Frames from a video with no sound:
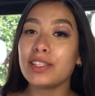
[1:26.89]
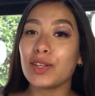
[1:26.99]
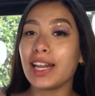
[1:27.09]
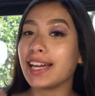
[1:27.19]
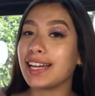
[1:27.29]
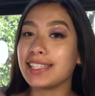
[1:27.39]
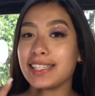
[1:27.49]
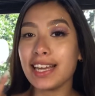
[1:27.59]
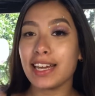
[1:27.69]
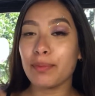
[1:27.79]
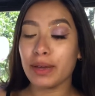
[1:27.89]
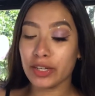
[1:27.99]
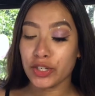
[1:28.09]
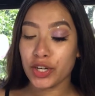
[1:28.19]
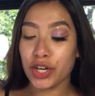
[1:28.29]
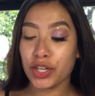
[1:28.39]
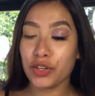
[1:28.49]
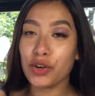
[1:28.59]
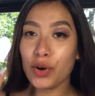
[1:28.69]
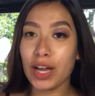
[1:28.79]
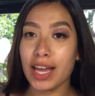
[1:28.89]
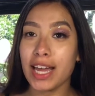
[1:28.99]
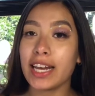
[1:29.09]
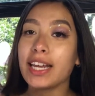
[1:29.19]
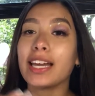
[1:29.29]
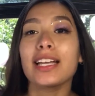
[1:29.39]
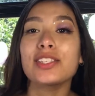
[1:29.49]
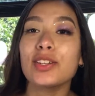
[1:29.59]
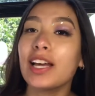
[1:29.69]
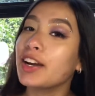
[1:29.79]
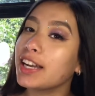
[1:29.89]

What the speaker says: So like I said, make sure you go ahead and cancel out